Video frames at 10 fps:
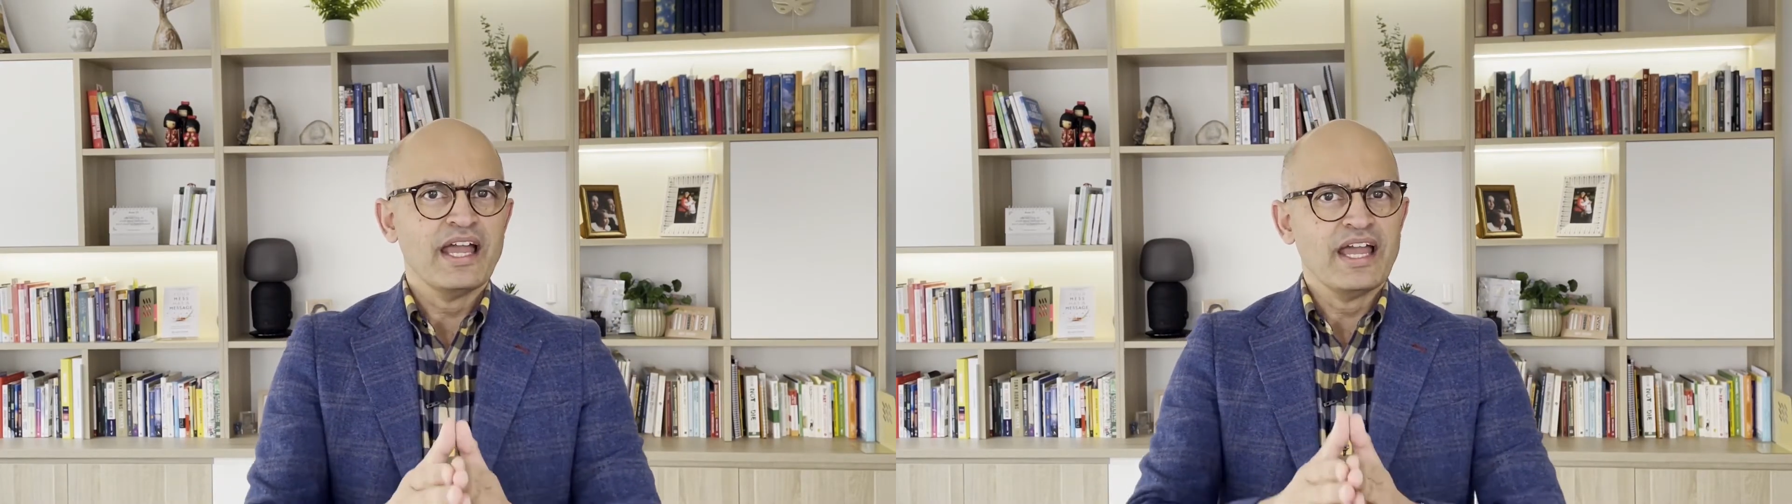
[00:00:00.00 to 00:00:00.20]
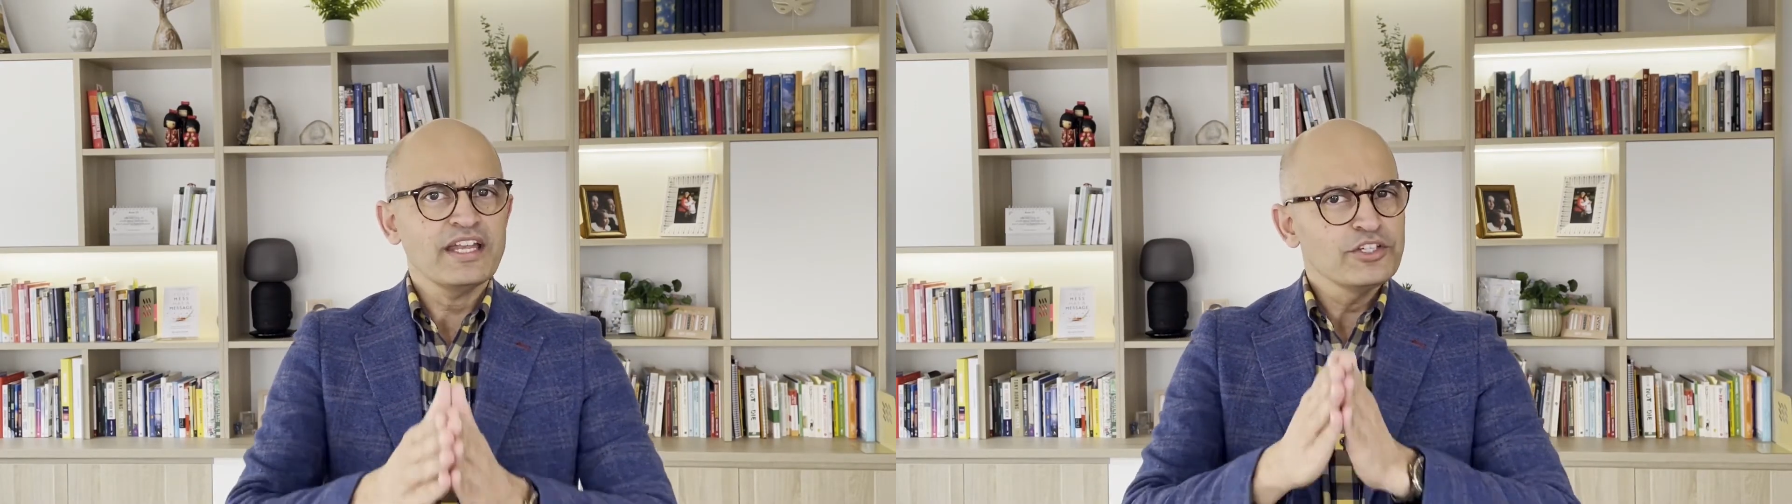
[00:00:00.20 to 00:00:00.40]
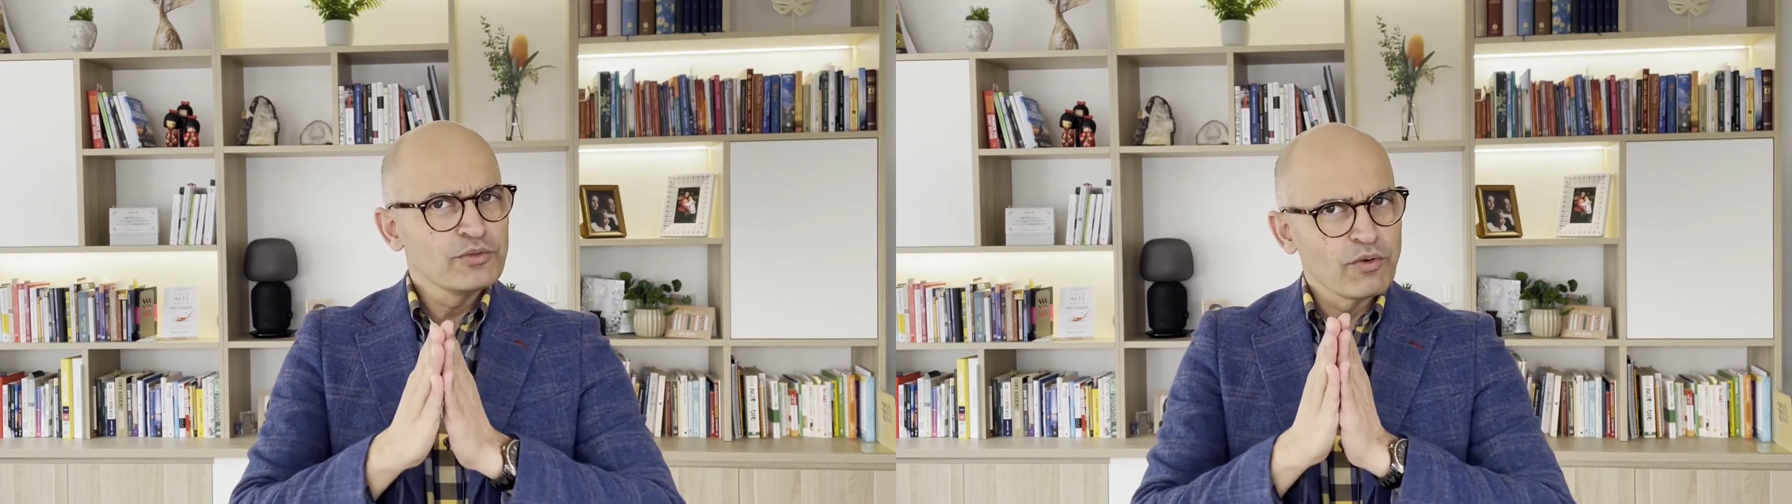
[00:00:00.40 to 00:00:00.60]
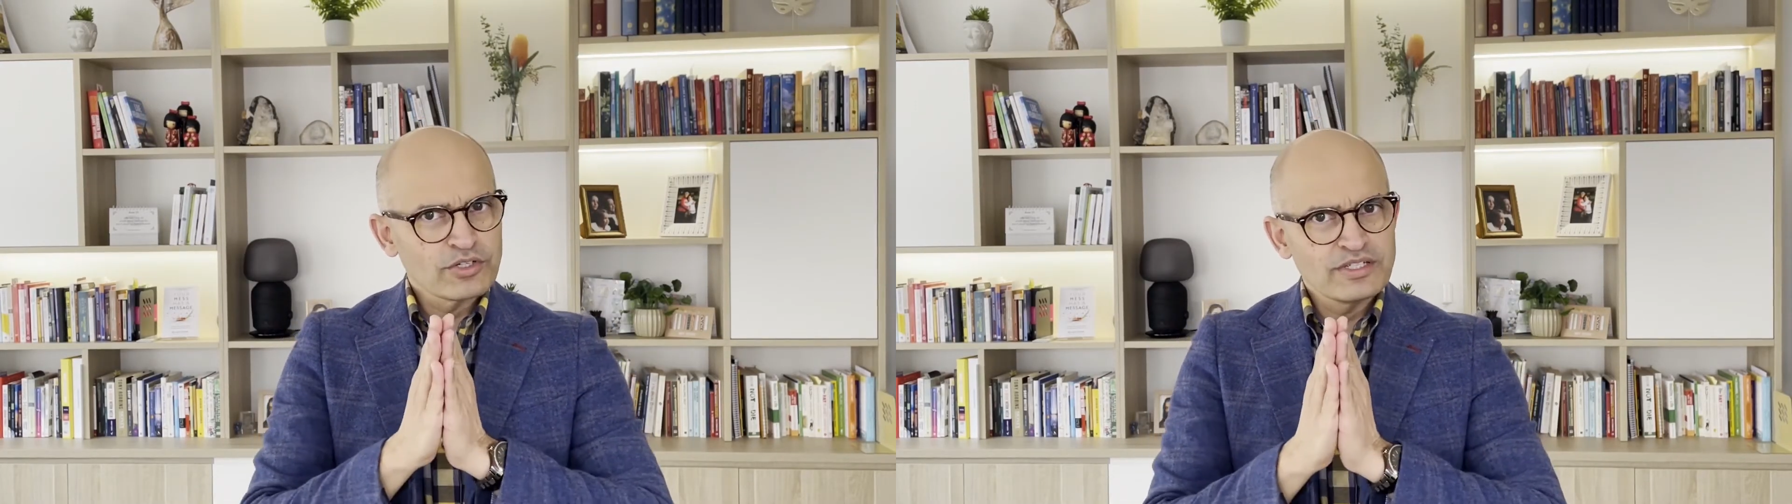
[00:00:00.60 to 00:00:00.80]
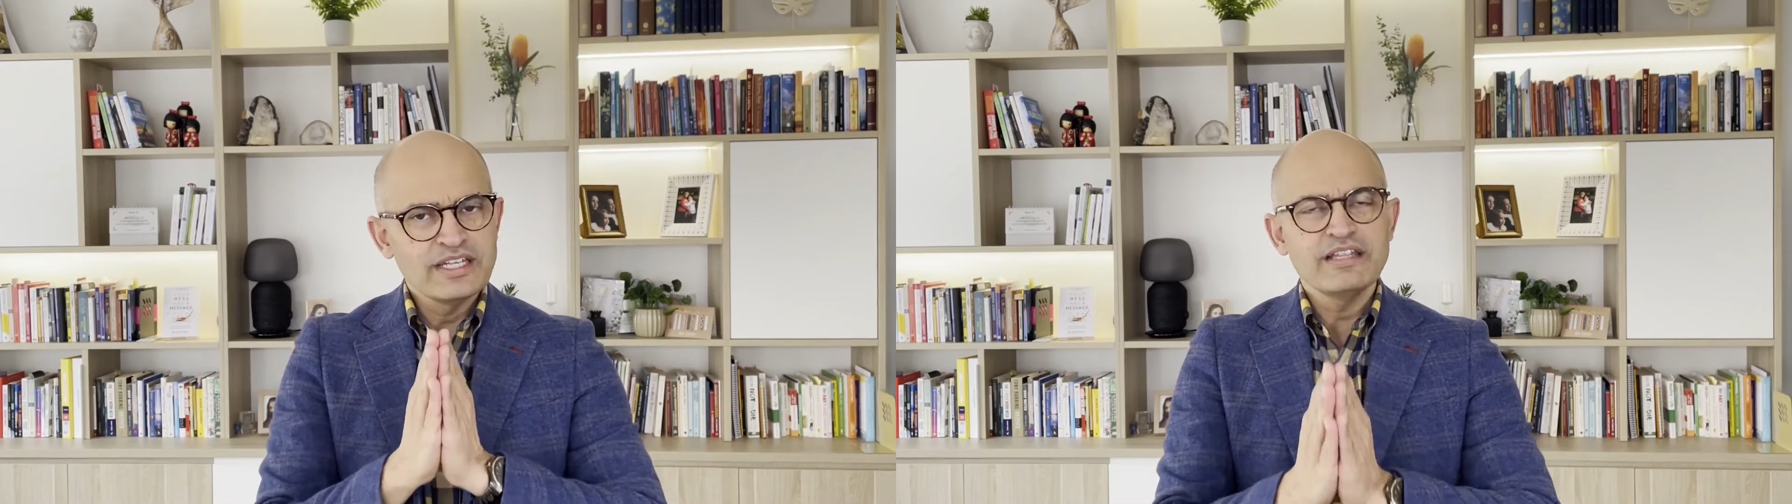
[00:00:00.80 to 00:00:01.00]
and you
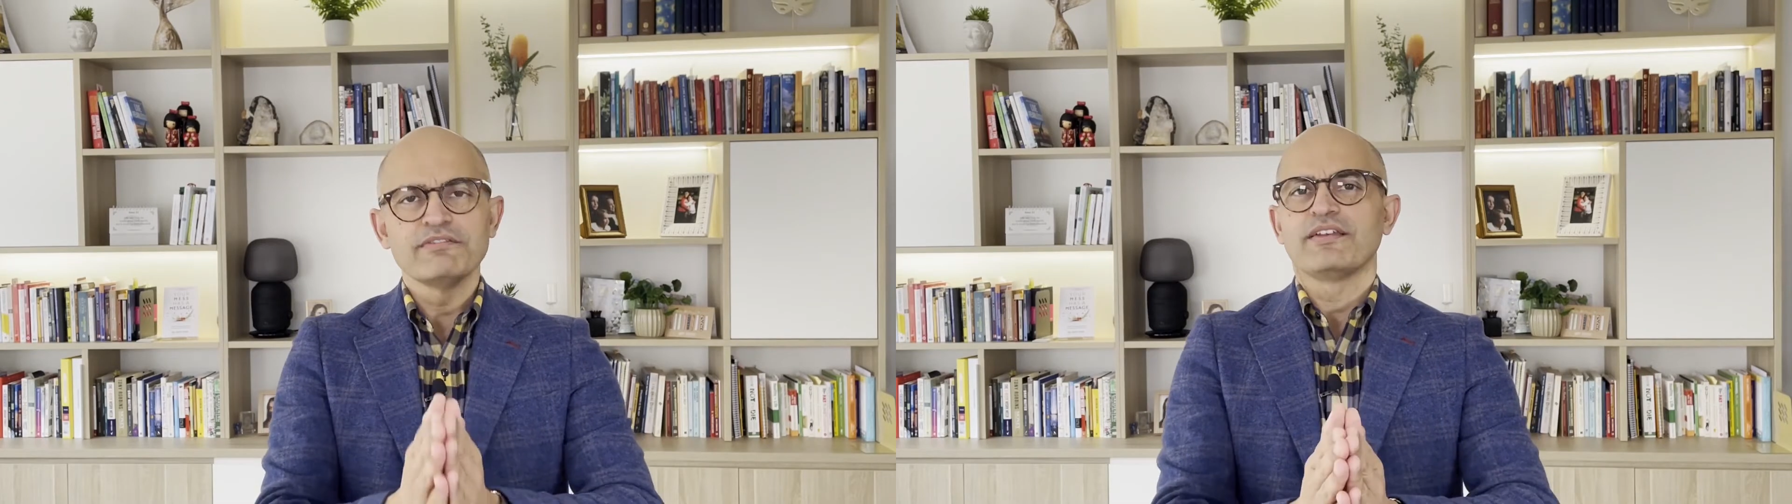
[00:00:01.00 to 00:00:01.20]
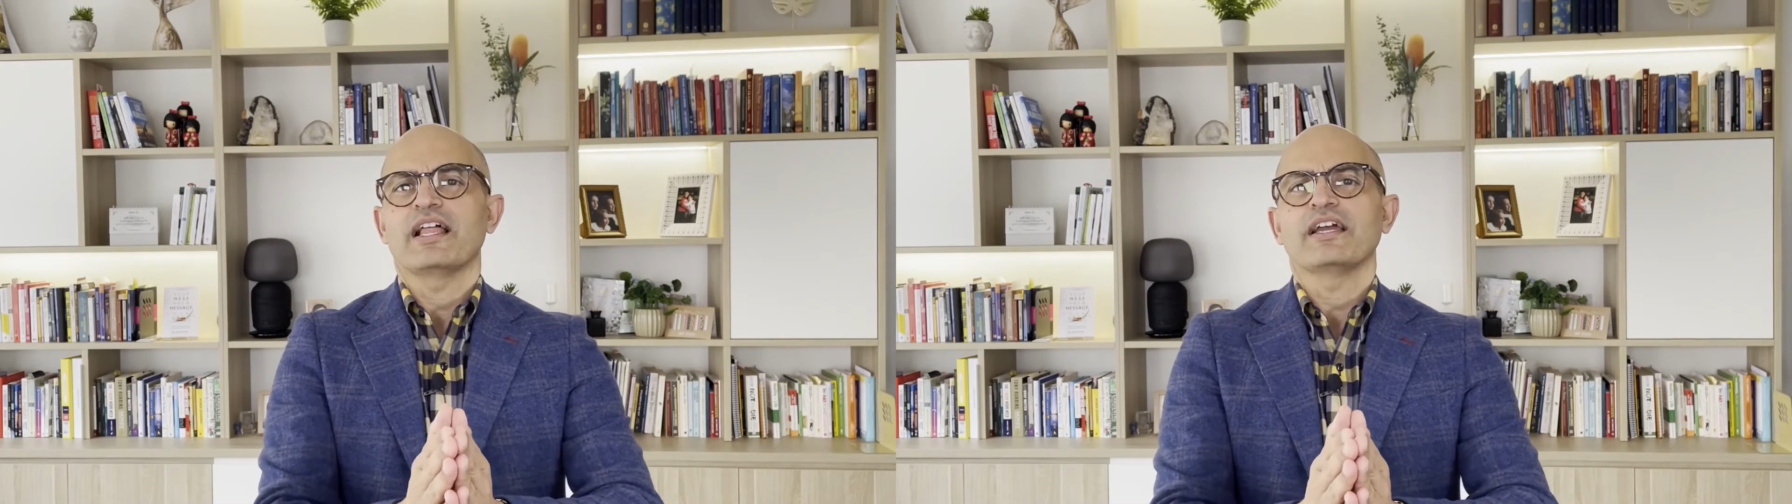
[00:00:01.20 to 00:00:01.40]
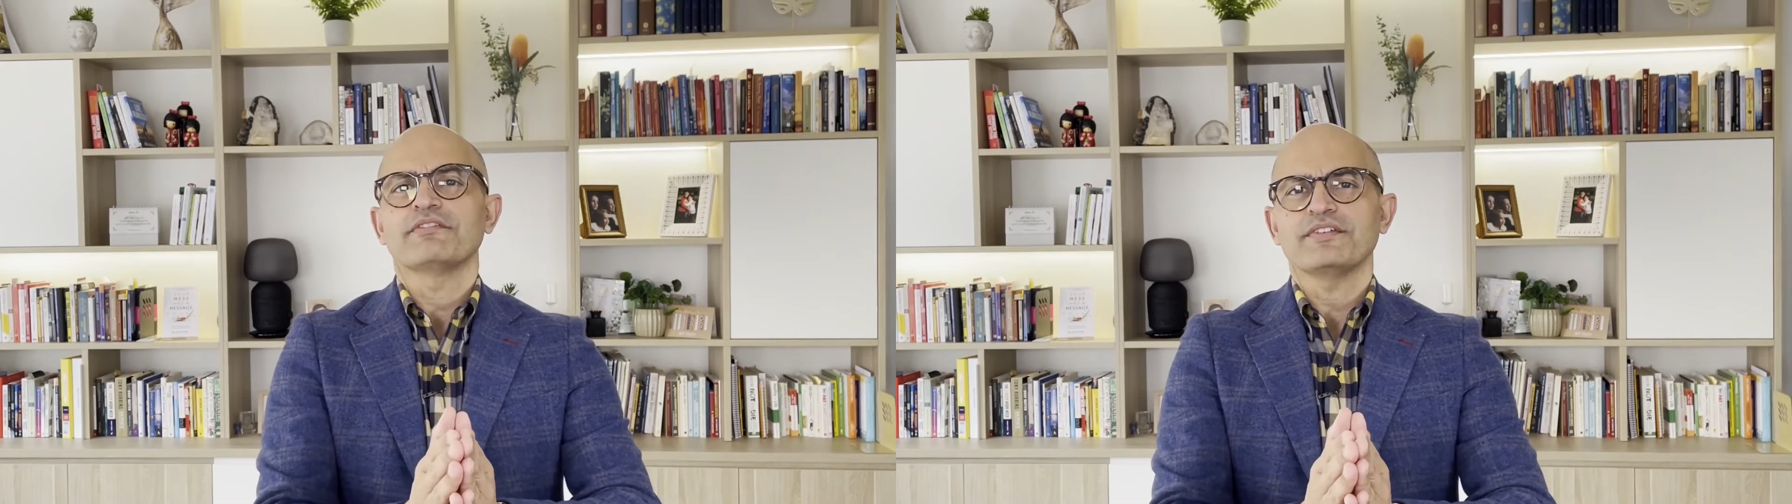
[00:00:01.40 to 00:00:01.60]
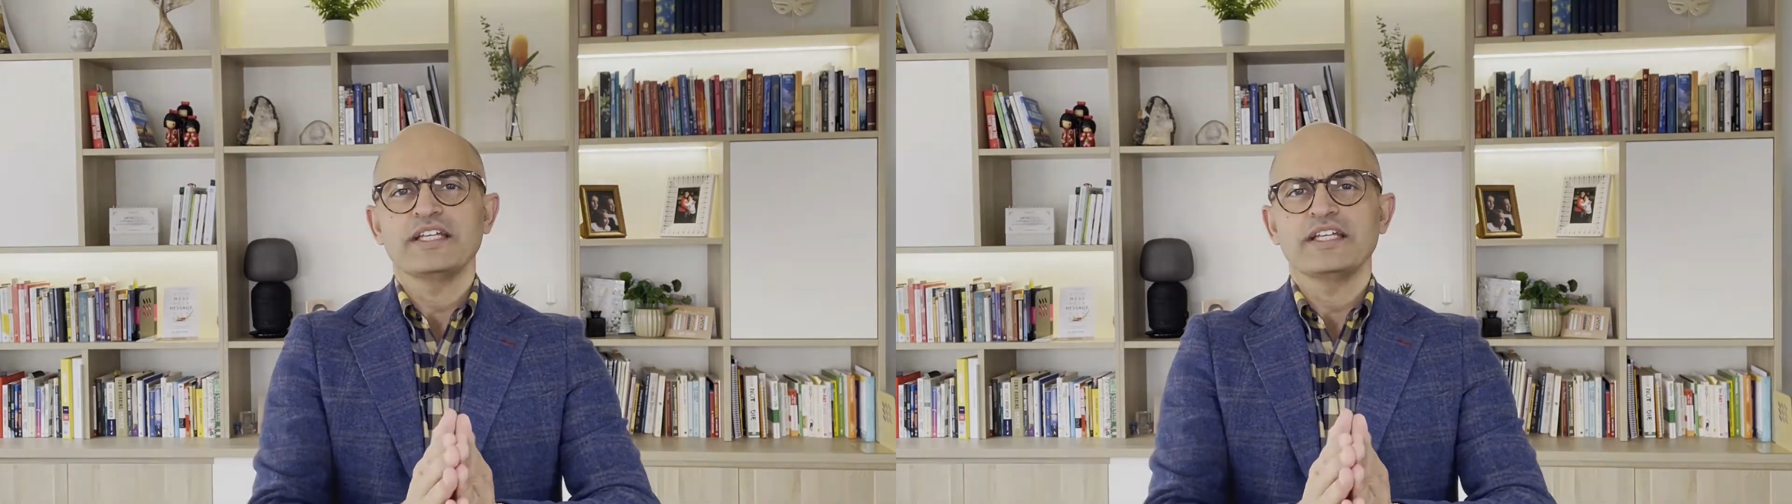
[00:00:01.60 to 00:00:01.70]
want to live life